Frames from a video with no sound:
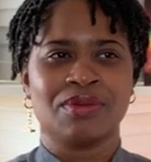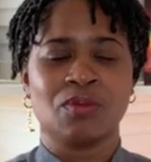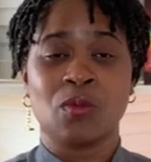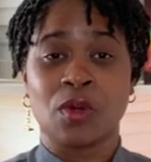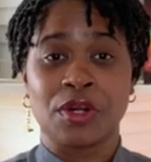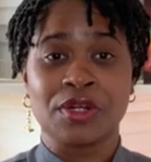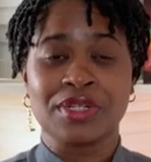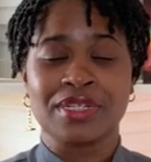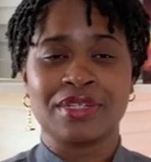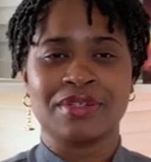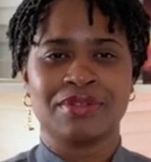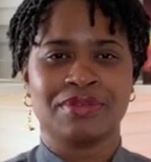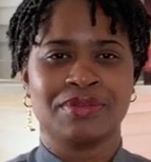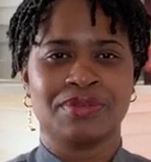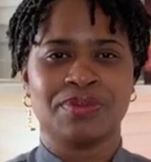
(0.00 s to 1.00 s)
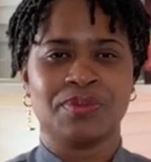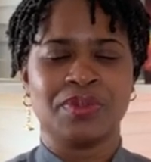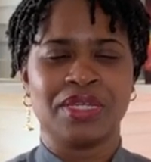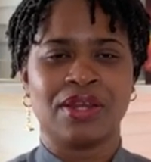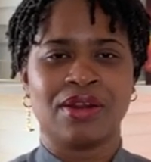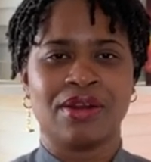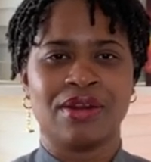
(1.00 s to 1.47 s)
work,
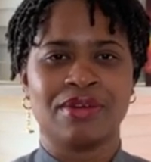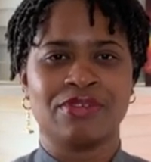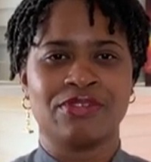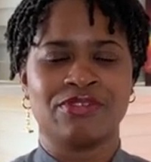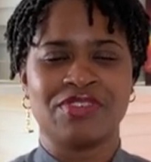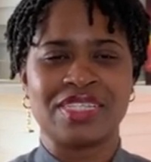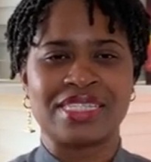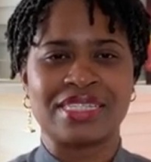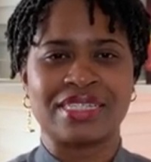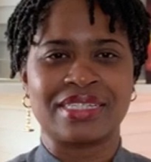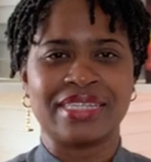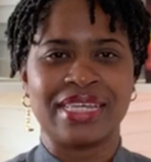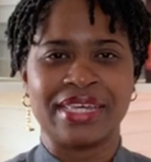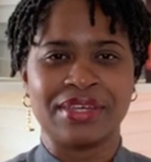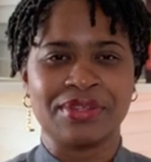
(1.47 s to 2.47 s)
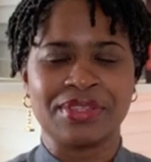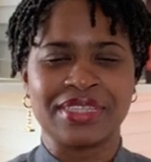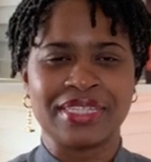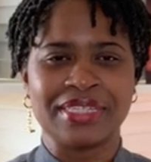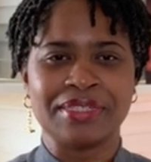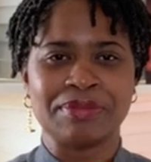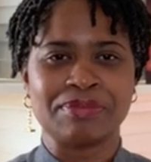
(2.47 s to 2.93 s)
we are physically
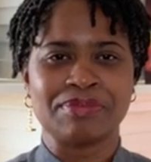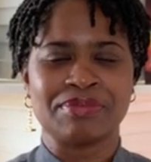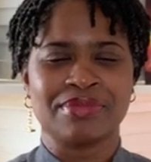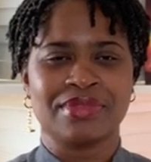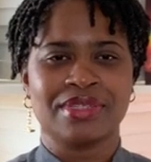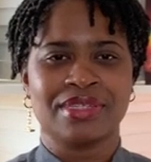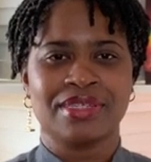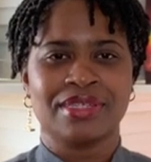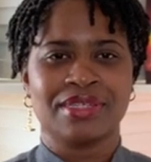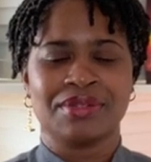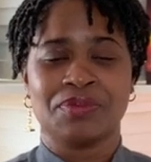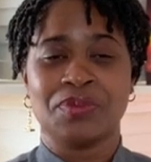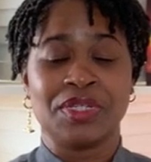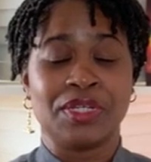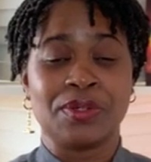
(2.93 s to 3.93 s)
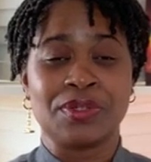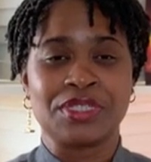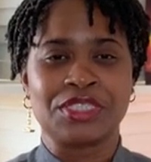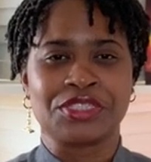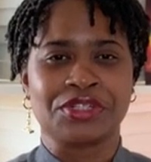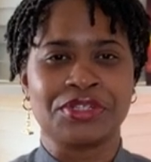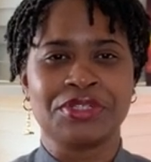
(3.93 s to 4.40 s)
healthy, we go to
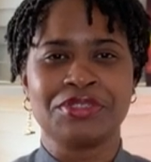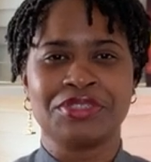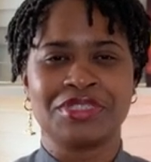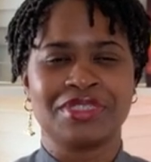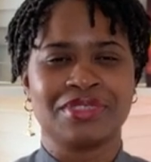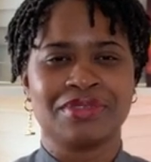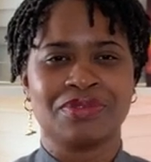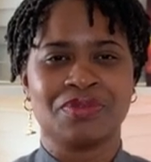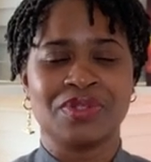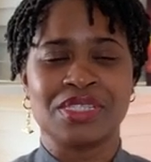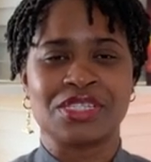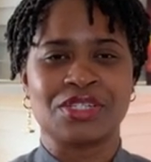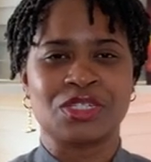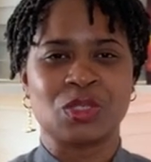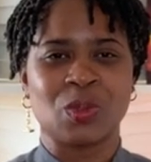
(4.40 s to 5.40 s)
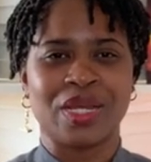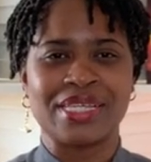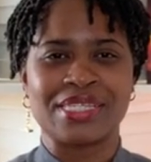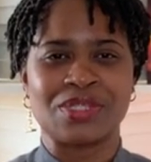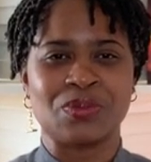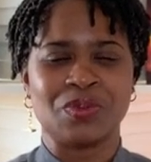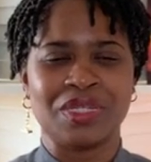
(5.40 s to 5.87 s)
church once or
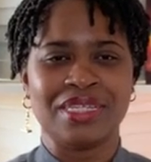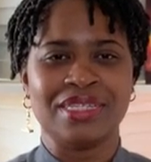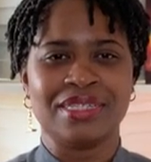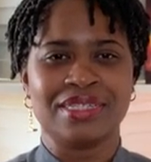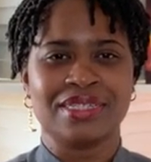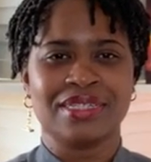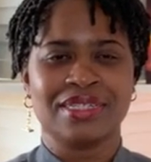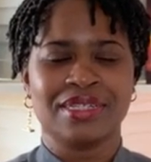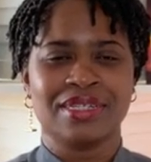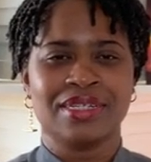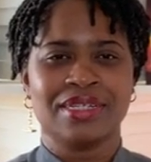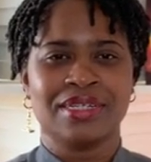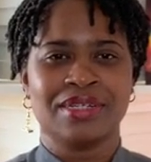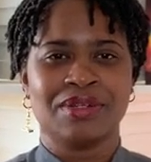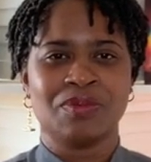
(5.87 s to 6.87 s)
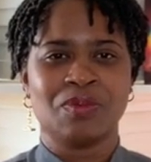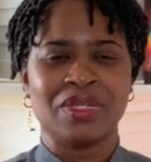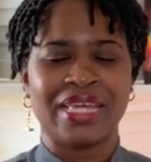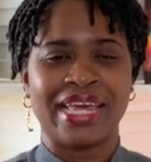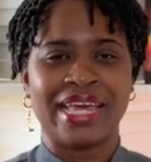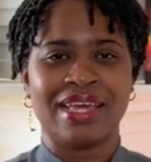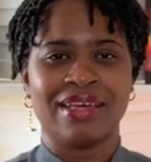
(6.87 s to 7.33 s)
twice a week, we
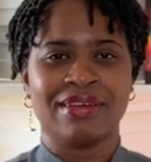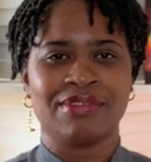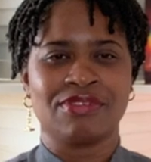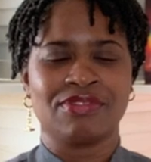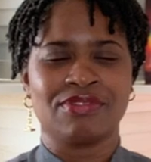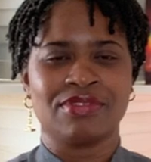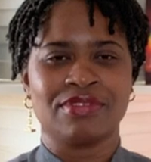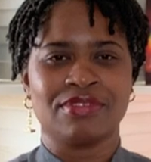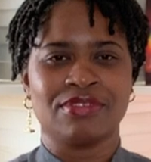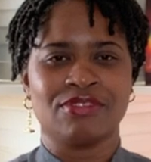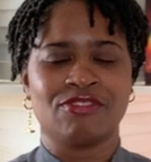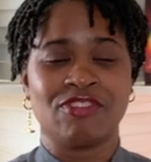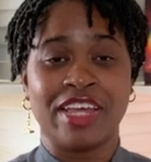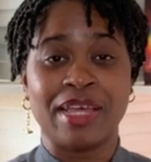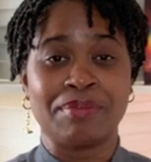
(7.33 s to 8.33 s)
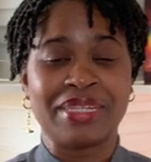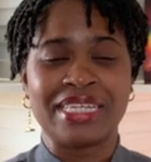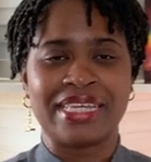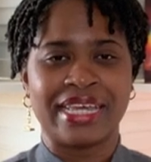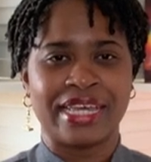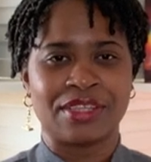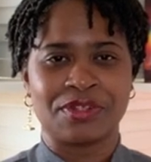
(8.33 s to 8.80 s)
have family
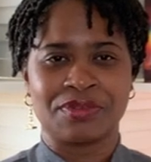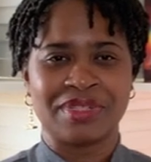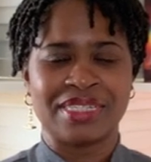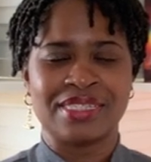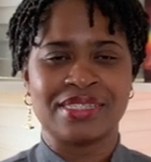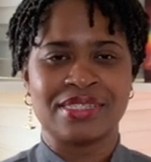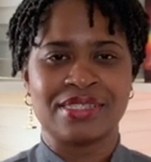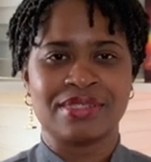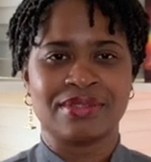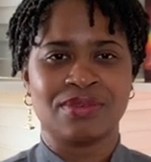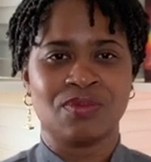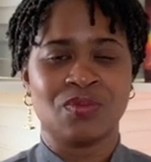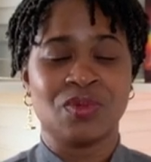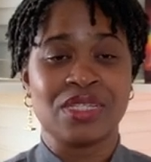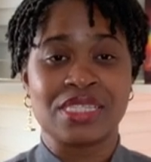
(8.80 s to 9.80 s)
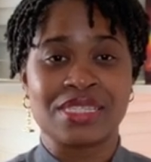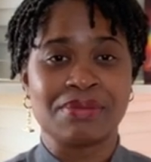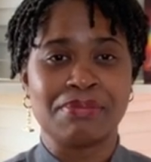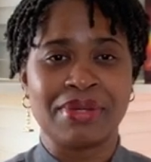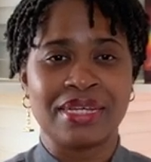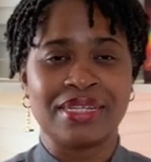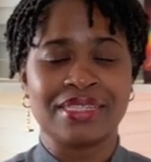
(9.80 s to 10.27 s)
gatherings once a
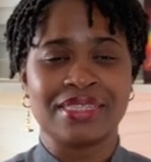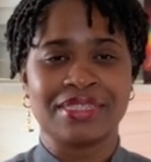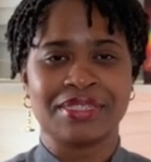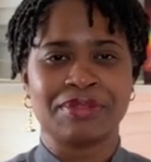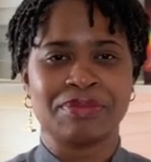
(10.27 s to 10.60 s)
month.